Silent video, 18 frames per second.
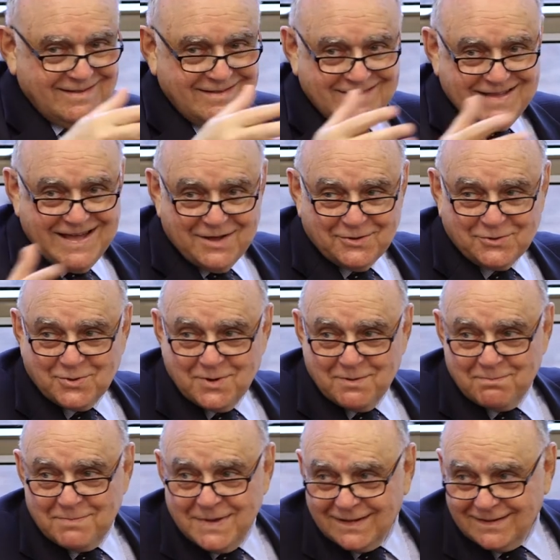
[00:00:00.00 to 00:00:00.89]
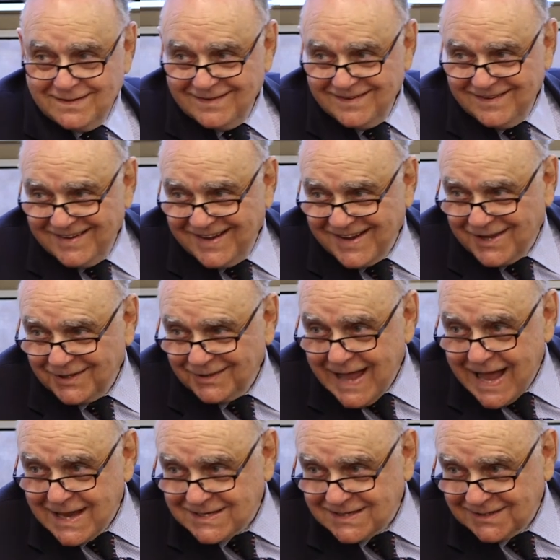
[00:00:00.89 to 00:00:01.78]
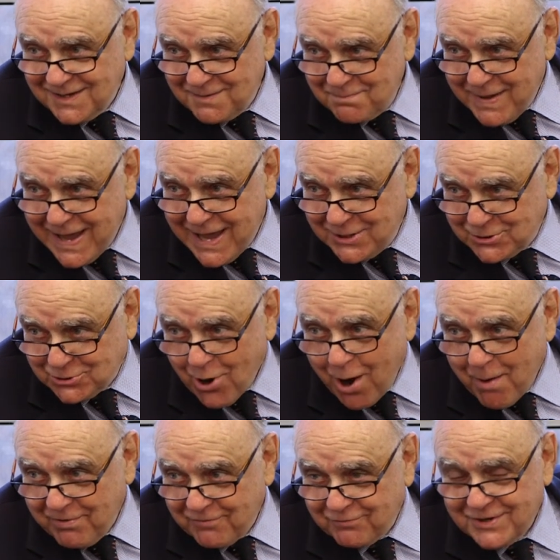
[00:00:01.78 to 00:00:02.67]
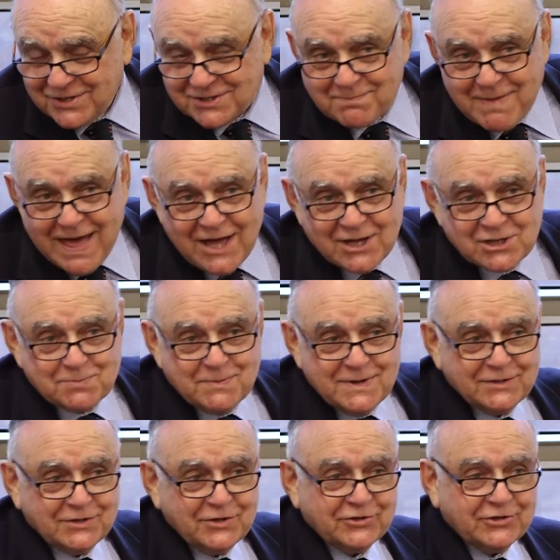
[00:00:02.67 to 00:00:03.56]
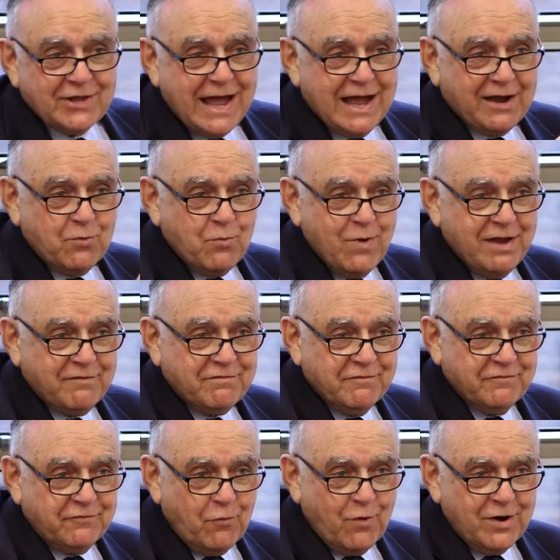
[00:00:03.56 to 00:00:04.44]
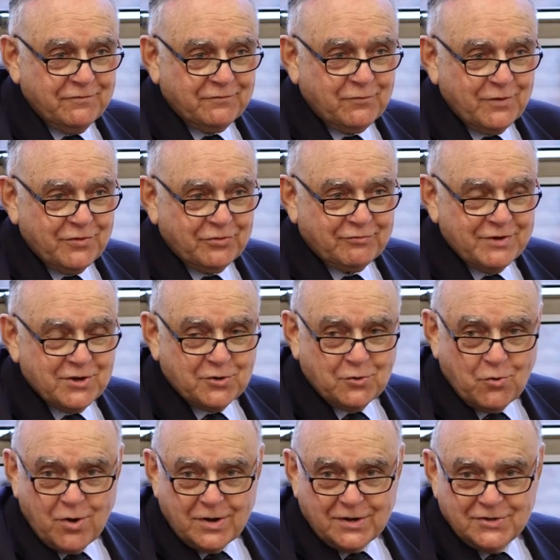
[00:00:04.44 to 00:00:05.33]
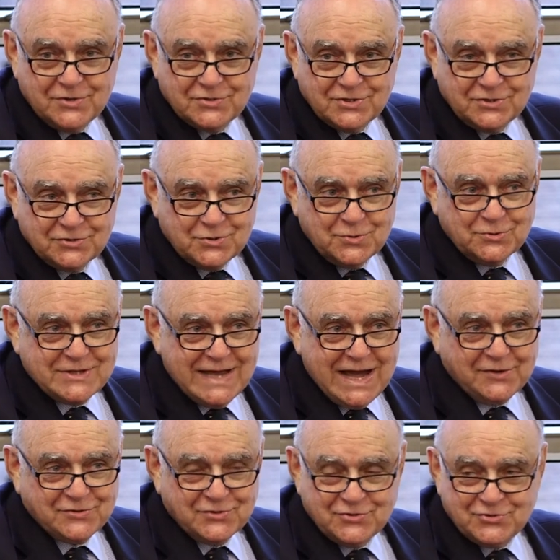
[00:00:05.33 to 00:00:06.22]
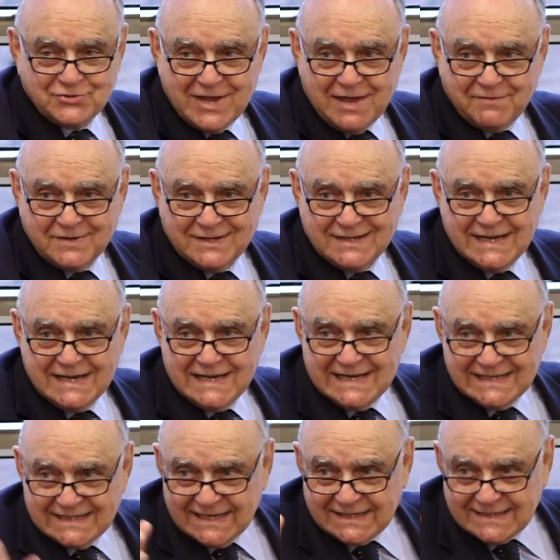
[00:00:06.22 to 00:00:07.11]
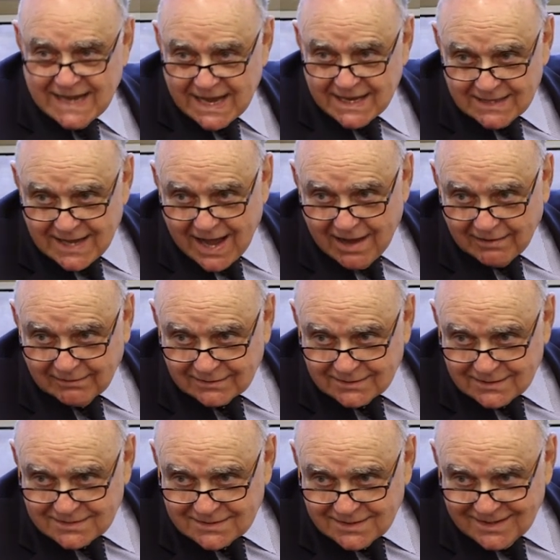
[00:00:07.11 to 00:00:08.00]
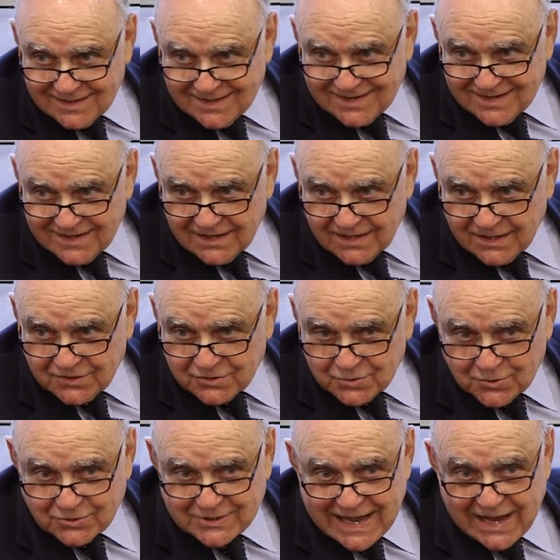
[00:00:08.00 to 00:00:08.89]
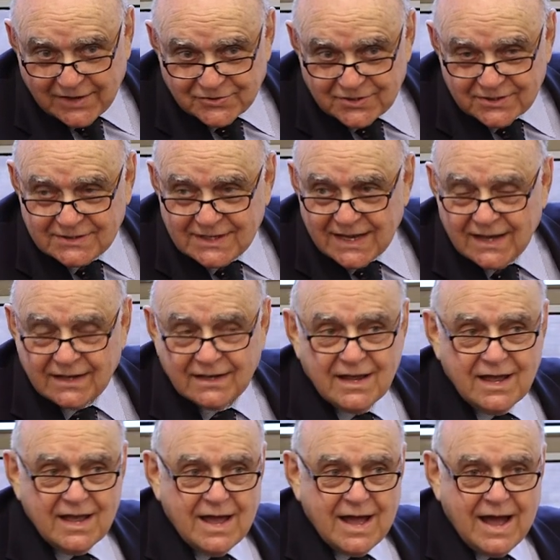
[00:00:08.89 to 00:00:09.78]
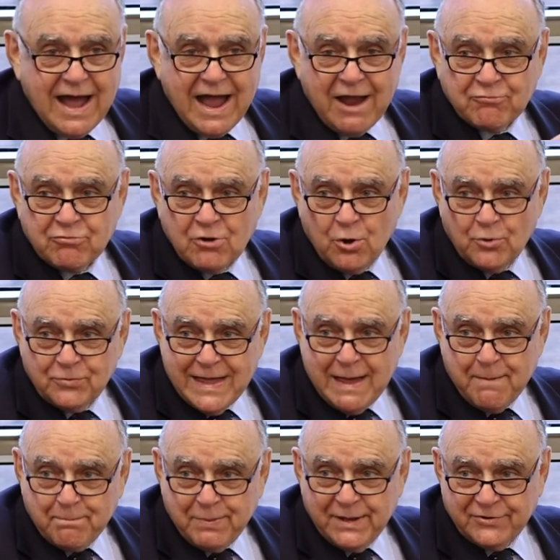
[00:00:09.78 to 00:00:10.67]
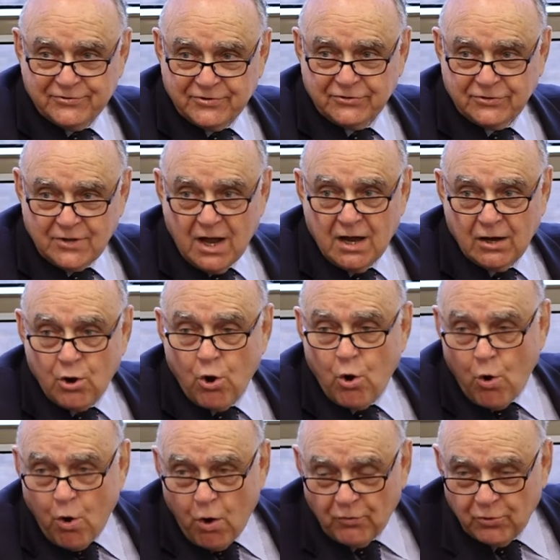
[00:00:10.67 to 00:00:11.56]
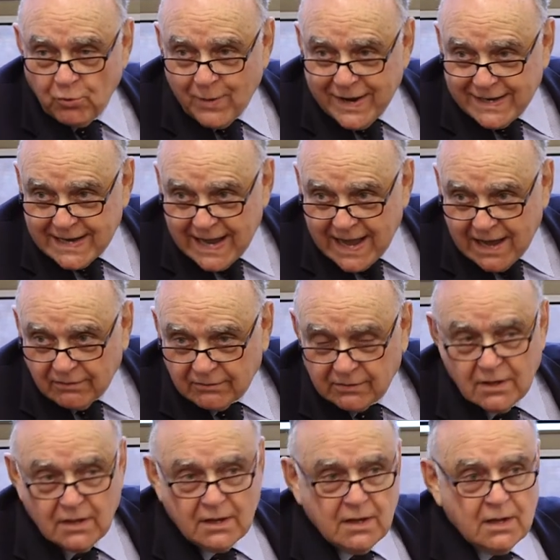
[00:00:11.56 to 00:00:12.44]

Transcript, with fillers: Now to admit a colossally bad job of risk management, the stock went from 44 and three quarters in 2007 to $10 in 2010. I rode that piece of dung all the way down.